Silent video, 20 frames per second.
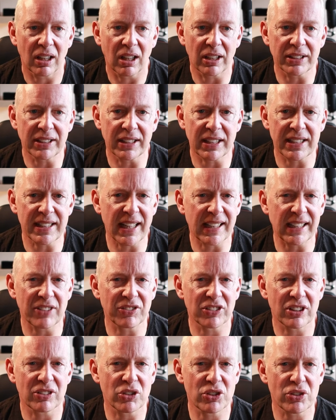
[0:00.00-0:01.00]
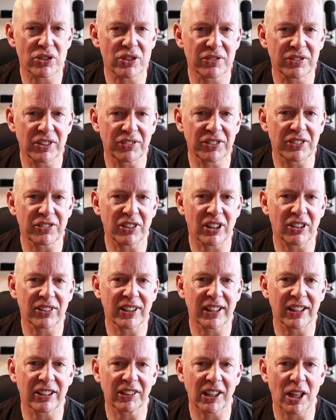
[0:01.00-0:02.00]
I did a deadlift of
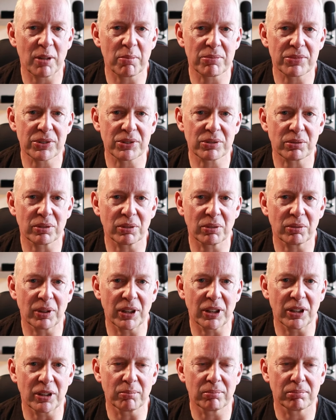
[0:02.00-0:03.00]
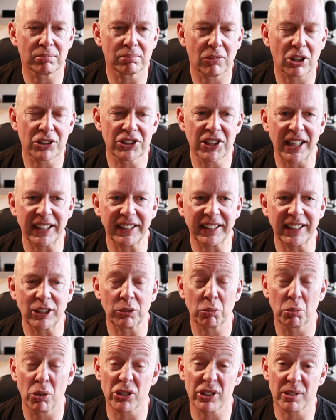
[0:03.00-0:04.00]
155 kilograms, um, my
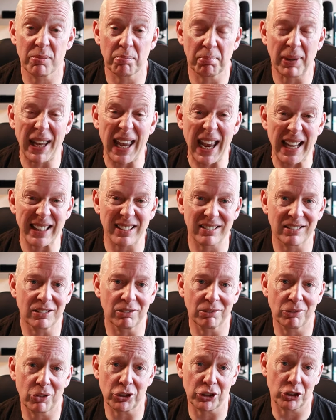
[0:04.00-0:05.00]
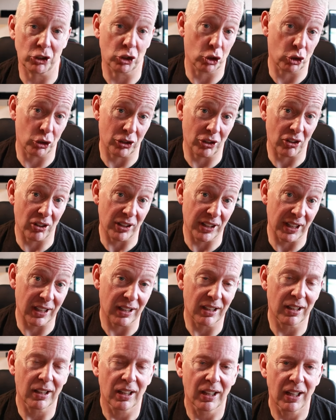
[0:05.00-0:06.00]
technique wasn't bad, it wasn't good
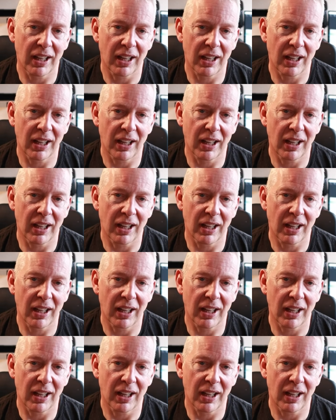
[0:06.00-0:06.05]
either.